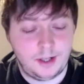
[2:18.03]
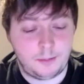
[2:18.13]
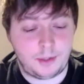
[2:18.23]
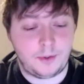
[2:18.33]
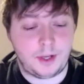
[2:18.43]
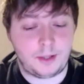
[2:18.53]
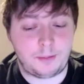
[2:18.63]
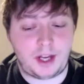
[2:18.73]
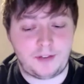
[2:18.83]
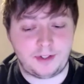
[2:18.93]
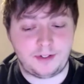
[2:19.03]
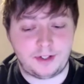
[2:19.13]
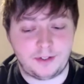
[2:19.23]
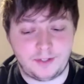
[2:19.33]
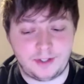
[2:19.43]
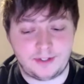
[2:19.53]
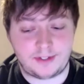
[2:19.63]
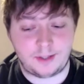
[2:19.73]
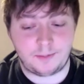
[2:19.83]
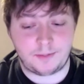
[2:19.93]
But you end up having to convince
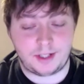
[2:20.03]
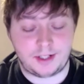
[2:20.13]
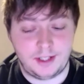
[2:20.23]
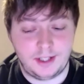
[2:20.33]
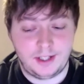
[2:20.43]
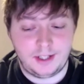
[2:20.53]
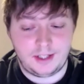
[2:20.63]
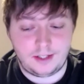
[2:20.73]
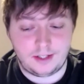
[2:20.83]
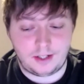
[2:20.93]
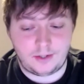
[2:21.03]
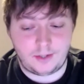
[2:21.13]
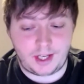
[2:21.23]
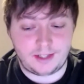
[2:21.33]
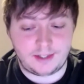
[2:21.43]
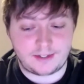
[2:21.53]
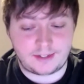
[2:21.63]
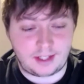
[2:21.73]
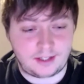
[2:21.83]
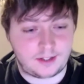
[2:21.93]
them that, hey, this
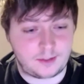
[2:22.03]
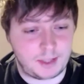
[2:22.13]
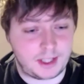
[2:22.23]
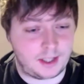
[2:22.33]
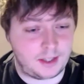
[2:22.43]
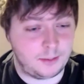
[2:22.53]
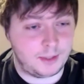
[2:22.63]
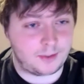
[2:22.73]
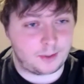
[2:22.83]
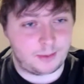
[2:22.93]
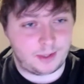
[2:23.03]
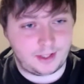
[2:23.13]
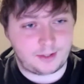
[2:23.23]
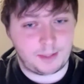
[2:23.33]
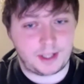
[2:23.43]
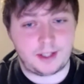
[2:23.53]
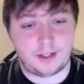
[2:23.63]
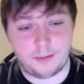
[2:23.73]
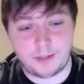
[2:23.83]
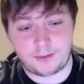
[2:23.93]
thing that's making you miserable is making
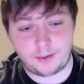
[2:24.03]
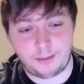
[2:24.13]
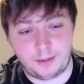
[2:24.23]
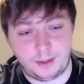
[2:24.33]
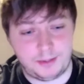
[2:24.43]
you miserable.